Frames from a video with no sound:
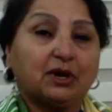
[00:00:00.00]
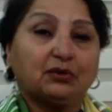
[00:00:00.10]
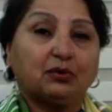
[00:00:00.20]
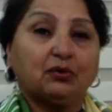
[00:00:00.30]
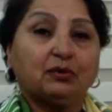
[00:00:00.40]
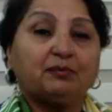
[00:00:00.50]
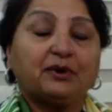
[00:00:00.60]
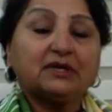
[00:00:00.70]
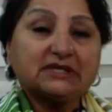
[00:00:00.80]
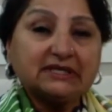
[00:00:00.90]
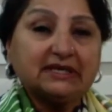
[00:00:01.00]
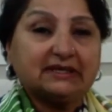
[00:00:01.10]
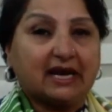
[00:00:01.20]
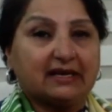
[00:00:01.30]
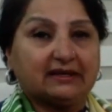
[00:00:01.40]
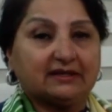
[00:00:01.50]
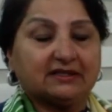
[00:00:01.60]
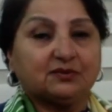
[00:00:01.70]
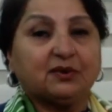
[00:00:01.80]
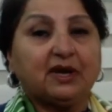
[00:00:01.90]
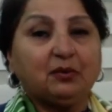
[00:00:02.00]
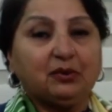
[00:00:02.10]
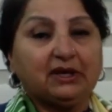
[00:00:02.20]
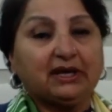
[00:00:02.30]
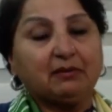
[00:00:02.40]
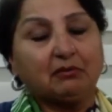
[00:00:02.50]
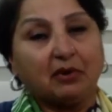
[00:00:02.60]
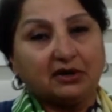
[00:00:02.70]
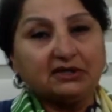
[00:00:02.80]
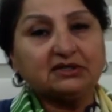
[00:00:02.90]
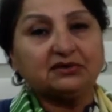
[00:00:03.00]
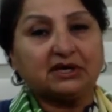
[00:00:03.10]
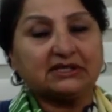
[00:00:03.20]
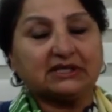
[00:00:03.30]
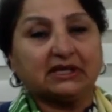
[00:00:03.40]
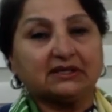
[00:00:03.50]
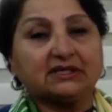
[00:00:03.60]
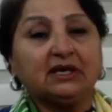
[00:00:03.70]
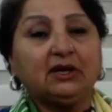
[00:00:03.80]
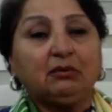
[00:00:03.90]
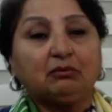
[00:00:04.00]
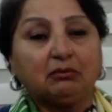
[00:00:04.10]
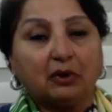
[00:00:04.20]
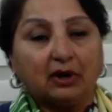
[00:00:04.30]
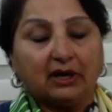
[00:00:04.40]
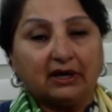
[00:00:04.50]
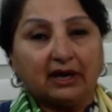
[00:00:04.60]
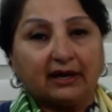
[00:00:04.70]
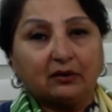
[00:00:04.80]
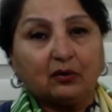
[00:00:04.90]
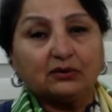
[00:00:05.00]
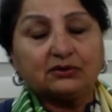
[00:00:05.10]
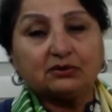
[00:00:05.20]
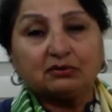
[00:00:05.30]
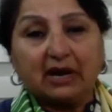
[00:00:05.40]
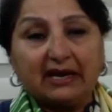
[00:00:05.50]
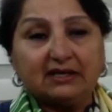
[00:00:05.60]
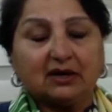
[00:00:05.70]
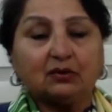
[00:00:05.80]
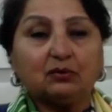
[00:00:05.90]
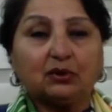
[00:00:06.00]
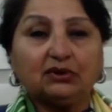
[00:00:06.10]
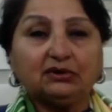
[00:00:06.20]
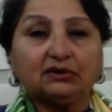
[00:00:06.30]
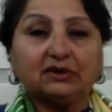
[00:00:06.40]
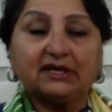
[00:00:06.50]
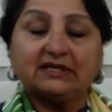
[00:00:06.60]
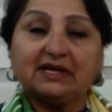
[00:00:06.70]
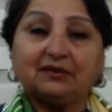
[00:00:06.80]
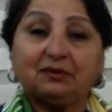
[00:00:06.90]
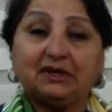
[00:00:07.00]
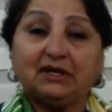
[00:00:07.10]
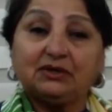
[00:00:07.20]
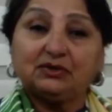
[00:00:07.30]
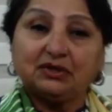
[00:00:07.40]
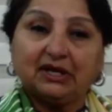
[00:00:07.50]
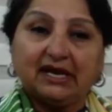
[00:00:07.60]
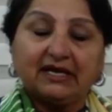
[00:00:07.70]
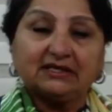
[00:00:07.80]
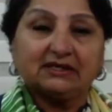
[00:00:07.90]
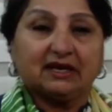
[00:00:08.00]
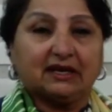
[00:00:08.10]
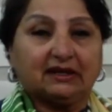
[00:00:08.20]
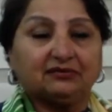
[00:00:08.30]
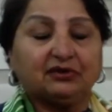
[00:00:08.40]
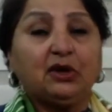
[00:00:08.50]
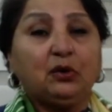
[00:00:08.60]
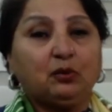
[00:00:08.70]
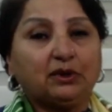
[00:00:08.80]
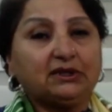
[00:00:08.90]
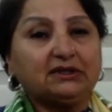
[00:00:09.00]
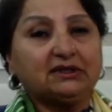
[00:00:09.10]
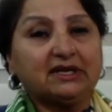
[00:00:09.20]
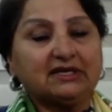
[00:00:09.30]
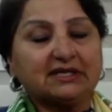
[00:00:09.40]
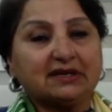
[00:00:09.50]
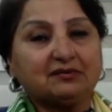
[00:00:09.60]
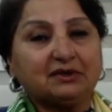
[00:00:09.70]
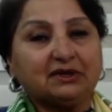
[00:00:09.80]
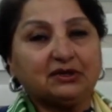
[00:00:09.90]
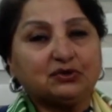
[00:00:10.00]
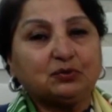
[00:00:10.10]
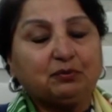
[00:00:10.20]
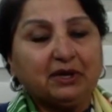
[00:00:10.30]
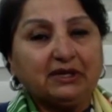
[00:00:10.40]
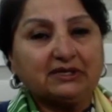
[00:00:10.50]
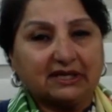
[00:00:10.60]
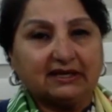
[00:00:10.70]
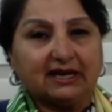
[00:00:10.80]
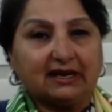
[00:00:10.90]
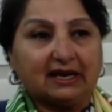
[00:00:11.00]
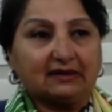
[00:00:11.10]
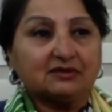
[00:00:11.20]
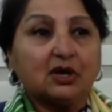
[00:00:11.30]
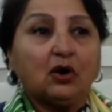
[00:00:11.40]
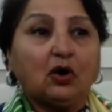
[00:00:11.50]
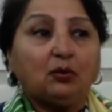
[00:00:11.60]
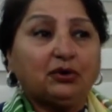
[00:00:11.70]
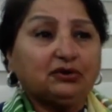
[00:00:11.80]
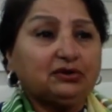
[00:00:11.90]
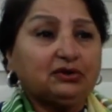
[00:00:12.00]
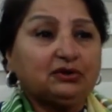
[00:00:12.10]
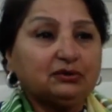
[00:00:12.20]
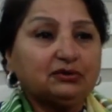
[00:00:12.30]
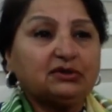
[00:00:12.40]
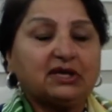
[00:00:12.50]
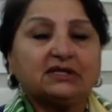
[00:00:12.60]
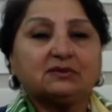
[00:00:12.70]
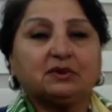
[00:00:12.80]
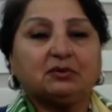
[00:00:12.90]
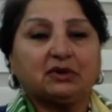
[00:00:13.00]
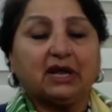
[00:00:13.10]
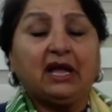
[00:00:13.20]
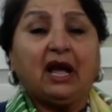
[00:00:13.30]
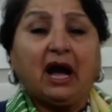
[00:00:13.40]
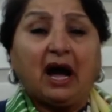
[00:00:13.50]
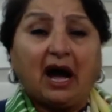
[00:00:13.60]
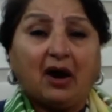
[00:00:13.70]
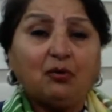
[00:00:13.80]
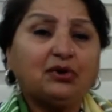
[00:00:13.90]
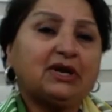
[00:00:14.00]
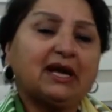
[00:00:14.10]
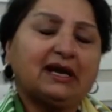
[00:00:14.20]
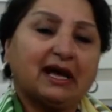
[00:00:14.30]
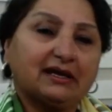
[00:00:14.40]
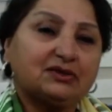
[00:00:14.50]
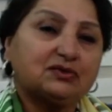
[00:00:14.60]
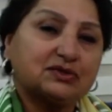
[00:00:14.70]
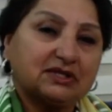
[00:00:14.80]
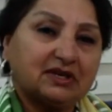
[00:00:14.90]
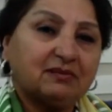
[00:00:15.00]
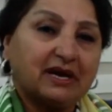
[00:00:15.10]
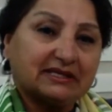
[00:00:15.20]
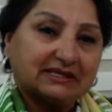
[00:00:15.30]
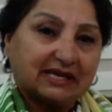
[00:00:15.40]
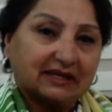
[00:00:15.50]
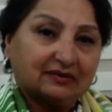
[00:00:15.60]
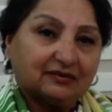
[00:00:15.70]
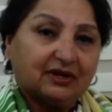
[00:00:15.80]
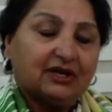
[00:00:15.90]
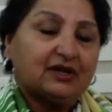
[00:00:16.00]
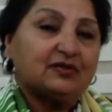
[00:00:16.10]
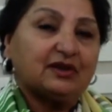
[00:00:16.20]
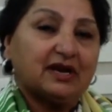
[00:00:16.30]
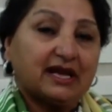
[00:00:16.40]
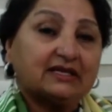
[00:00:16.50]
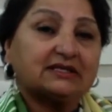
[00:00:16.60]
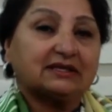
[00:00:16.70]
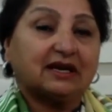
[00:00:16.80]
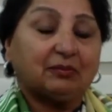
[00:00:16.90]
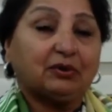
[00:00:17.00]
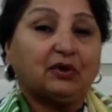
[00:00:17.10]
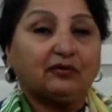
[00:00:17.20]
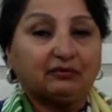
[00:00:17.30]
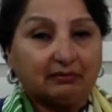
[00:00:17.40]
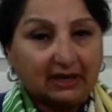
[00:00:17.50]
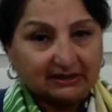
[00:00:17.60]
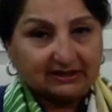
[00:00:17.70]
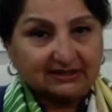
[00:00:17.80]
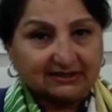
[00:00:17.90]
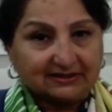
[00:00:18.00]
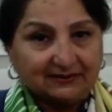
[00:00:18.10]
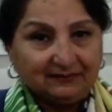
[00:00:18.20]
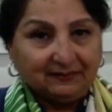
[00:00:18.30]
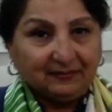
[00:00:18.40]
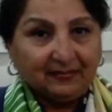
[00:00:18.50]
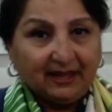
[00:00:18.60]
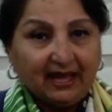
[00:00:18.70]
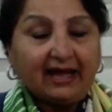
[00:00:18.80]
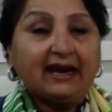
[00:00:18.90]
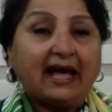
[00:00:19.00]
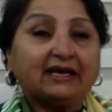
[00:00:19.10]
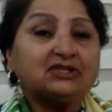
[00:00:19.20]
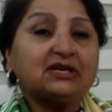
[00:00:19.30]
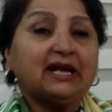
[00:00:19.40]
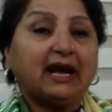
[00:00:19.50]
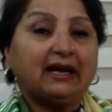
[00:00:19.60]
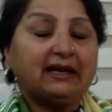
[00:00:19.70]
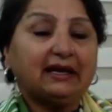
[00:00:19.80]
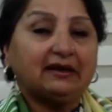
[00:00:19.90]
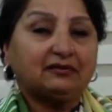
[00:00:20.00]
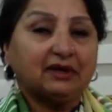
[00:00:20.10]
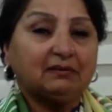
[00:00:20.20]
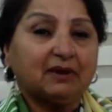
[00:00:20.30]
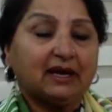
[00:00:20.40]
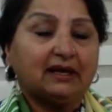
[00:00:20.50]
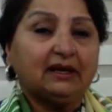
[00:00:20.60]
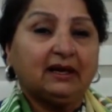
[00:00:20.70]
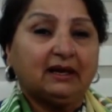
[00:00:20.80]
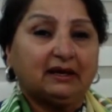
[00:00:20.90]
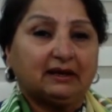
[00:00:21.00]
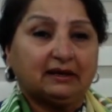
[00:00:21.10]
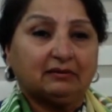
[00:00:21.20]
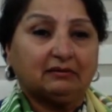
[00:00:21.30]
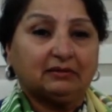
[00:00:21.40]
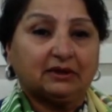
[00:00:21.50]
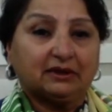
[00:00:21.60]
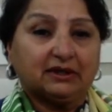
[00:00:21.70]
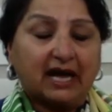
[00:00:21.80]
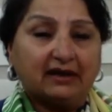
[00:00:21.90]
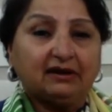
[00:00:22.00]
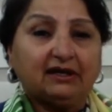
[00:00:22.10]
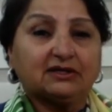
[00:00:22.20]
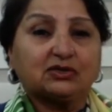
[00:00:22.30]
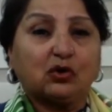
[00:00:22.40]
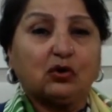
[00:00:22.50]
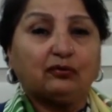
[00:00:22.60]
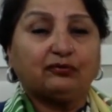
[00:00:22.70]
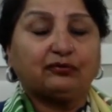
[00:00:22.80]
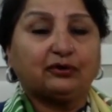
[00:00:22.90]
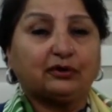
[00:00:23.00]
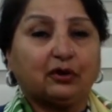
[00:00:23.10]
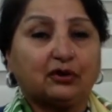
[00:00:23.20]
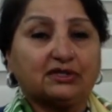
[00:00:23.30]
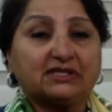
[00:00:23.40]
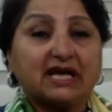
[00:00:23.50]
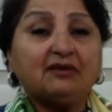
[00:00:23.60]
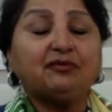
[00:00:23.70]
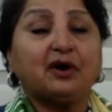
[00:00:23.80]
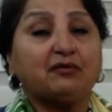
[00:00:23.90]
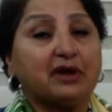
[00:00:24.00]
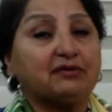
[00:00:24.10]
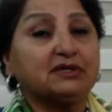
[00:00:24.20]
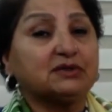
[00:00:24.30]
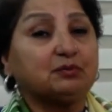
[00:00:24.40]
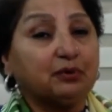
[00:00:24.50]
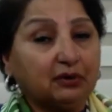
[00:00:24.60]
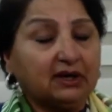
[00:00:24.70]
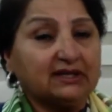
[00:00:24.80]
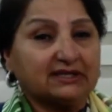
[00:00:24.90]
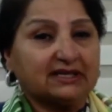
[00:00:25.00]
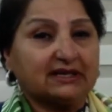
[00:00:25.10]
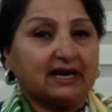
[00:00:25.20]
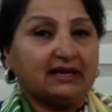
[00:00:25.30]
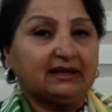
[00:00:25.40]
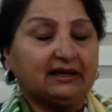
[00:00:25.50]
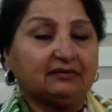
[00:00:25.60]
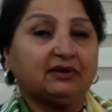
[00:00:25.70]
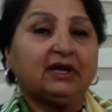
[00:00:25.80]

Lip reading: our own personal diaries where we can monitor ourselves and also write down what are the things that we need to negate in our life, what are the things that we need to build in our lives, or what are the new things we would like. How would I like to see myself in the next couple of months? And actually, I have in my diaries of or self-awareness booklets that I have